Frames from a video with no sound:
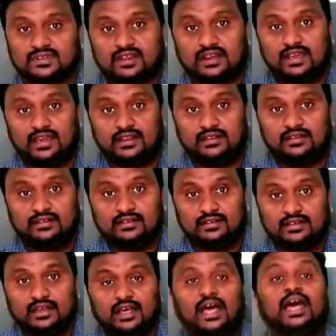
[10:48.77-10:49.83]
Clear?
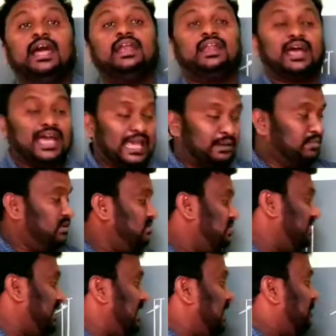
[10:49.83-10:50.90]
And I am
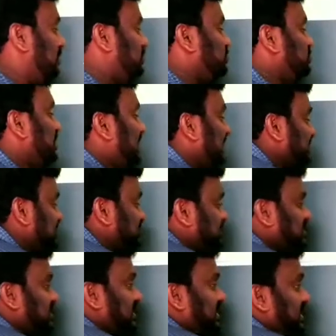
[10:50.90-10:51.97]
giving the name, should be like
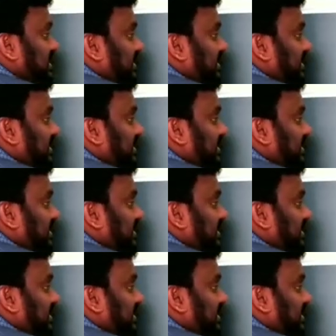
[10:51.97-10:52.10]
this.